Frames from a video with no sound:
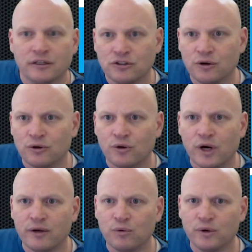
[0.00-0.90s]

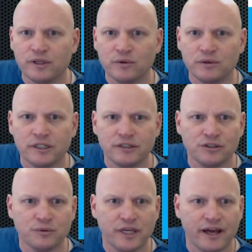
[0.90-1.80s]
So what, what
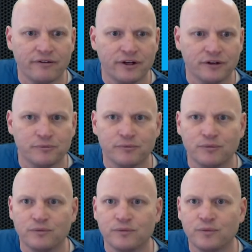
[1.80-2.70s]
else do we have here?
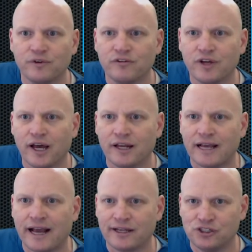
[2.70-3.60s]
We've got
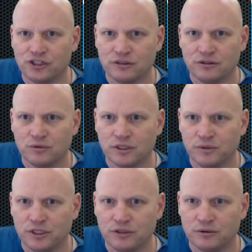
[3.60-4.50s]
actions. What
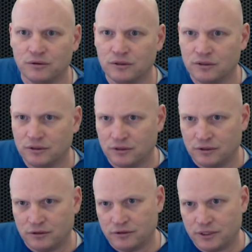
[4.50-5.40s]
can we do?
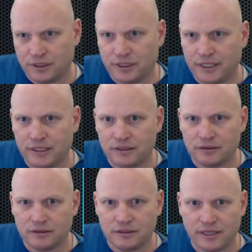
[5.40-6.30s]
Delete,
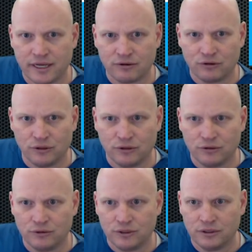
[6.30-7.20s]

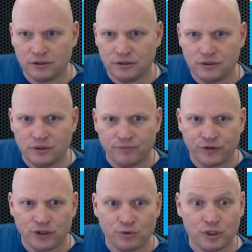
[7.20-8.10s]
download,
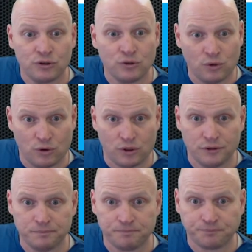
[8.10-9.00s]

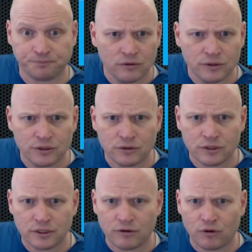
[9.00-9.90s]
restore, restore
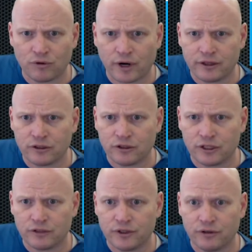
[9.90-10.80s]
this now, uh, overriding the
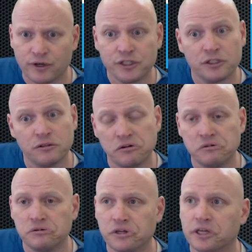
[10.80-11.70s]
current configuration.
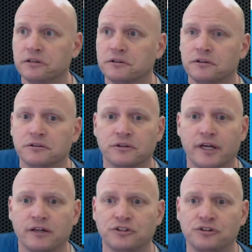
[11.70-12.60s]
Oh, okay. So
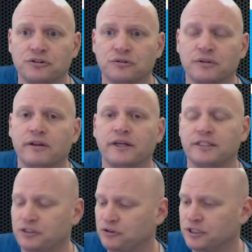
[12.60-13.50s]
that'll just do, oh,
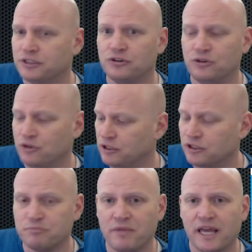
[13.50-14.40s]
that's interesting. So you can
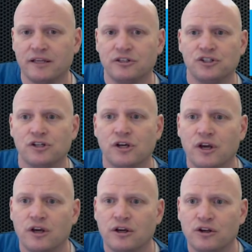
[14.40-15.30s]
just manage
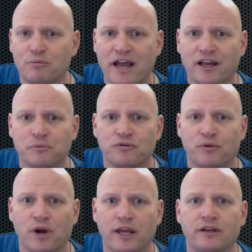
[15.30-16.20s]
your backups
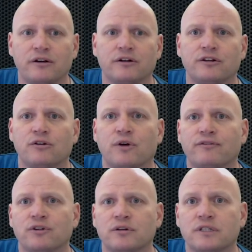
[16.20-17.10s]
from right here. You don't
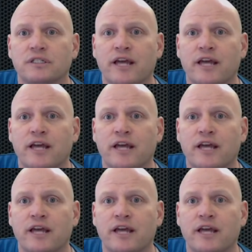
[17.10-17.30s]
have to go to the